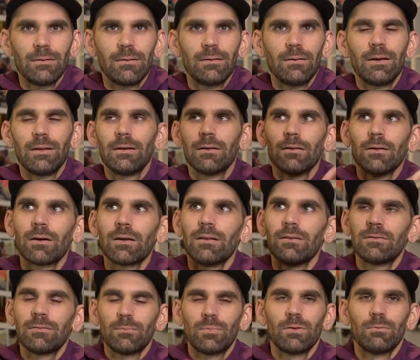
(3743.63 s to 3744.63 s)
and you're looking at
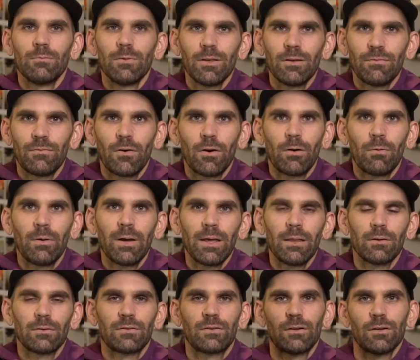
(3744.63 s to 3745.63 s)
something really far away, it
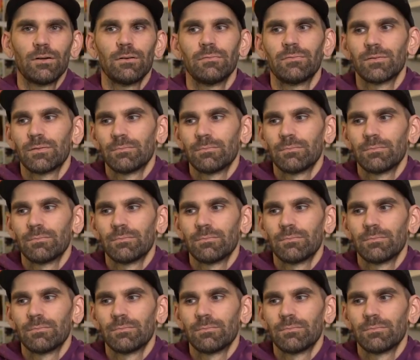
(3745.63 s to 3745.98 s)
looks curved.